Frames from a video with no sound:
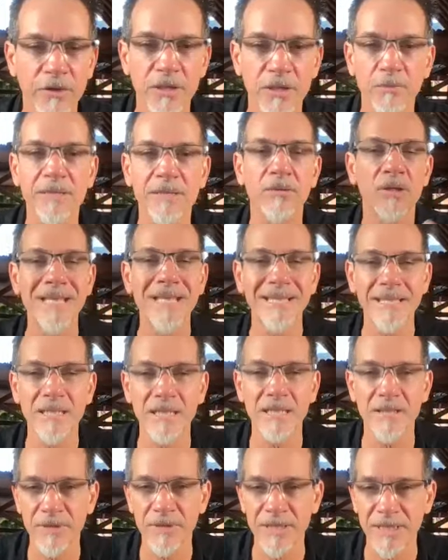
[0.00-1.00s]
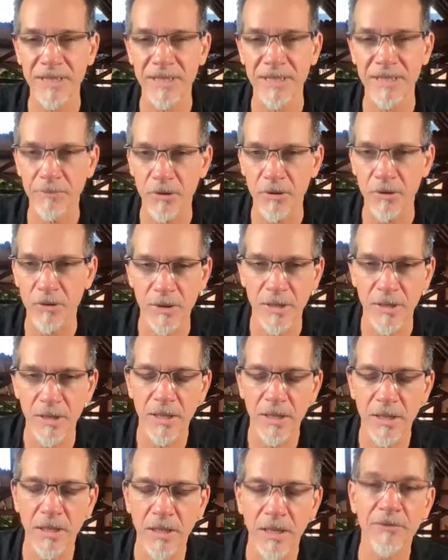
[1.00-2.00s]
There's, a there's millions of
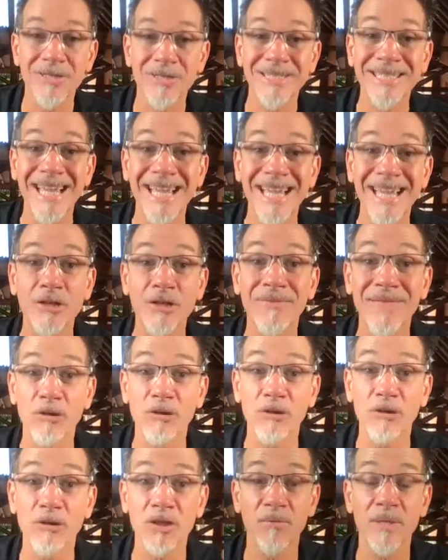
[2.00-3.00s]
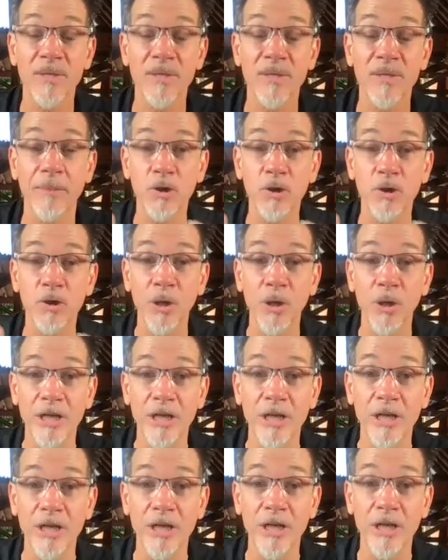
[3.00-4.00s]
receptors. And there's tens of thousands of
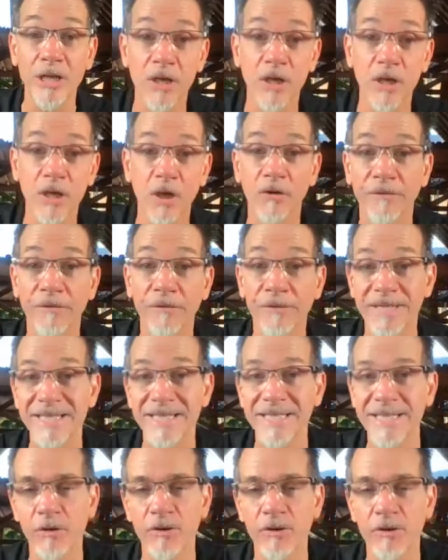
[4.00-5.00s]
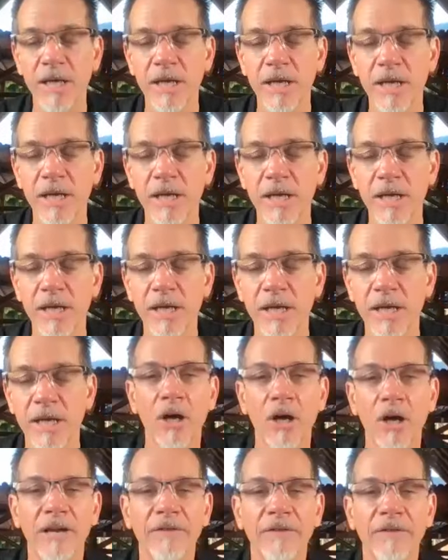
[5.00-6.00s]
receptors on each one of the cells.
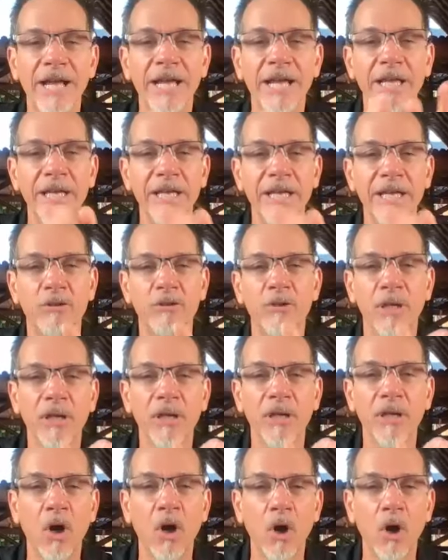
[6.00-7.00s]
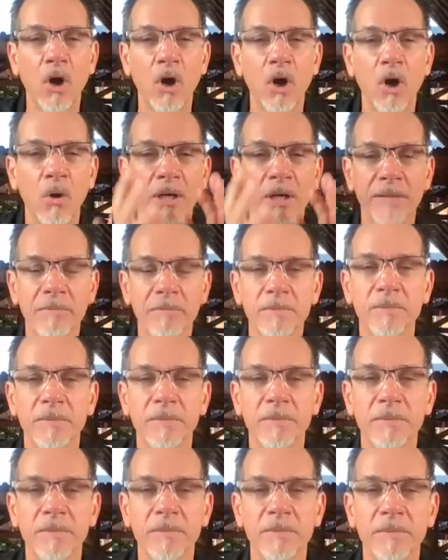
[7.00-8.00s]
Now, if I eat, drink Coke and
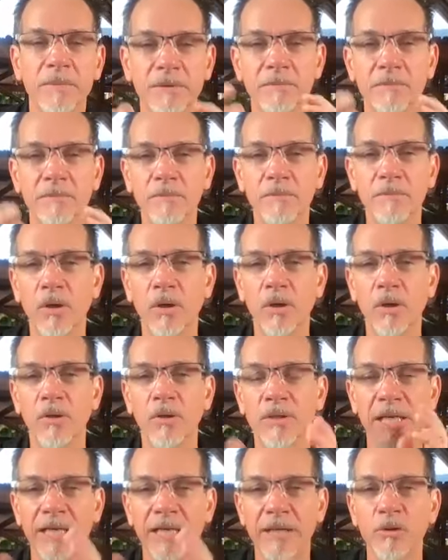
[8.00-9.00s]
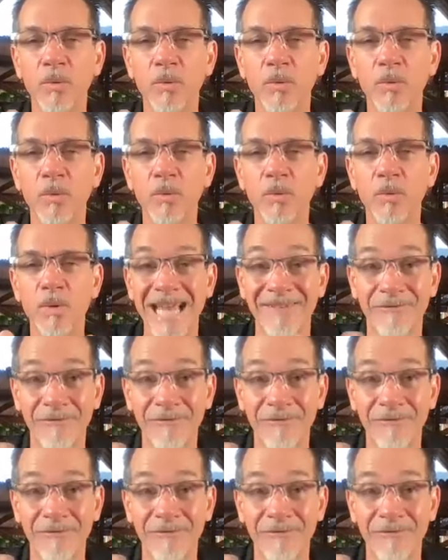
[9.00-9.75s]
eat burgers and do